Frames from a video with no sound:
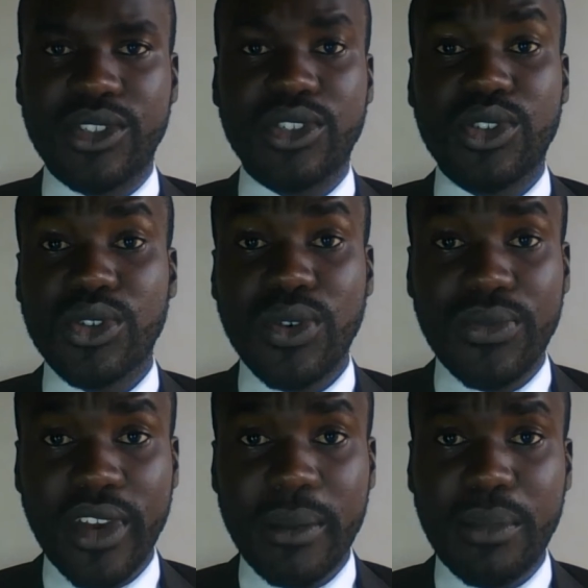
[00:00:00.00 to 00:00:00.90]
It's also
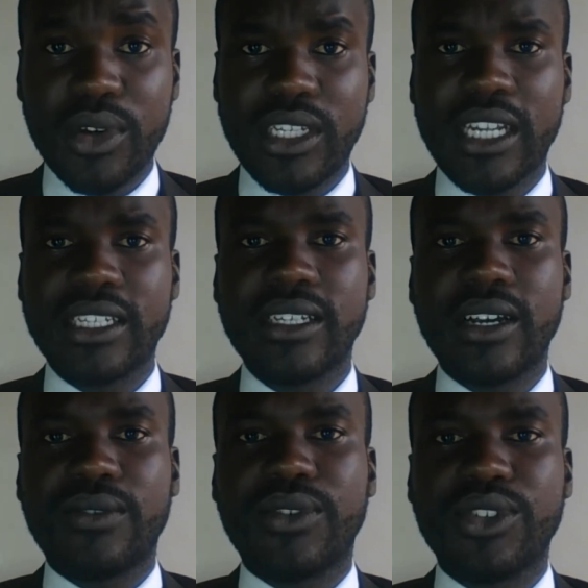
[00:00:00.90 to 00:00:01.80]
very important
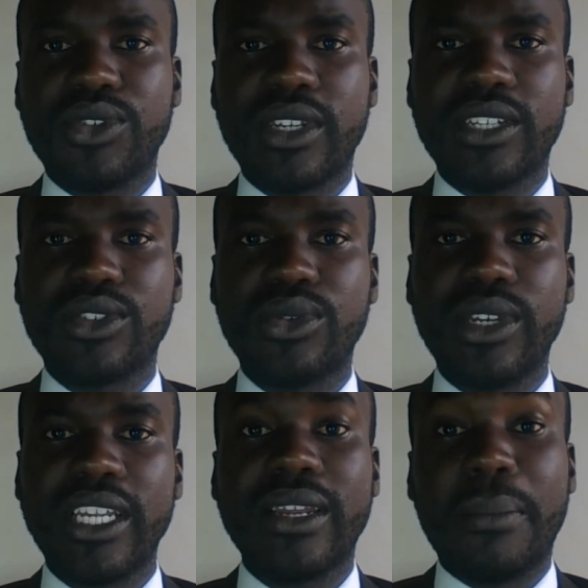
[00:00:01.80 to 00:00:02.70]
for students who
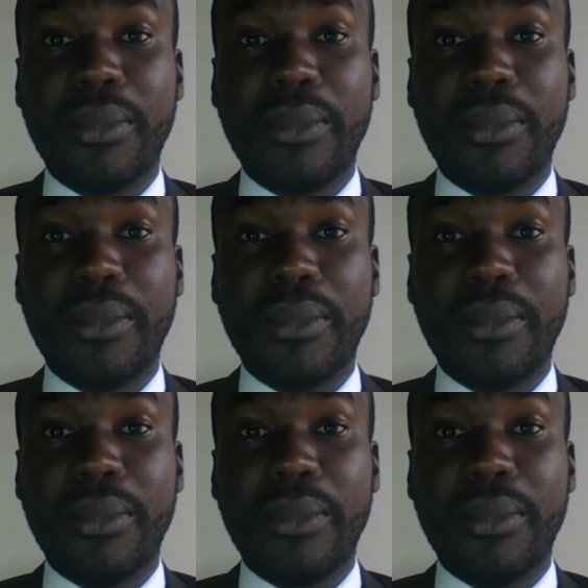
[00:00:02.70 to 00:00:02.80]
need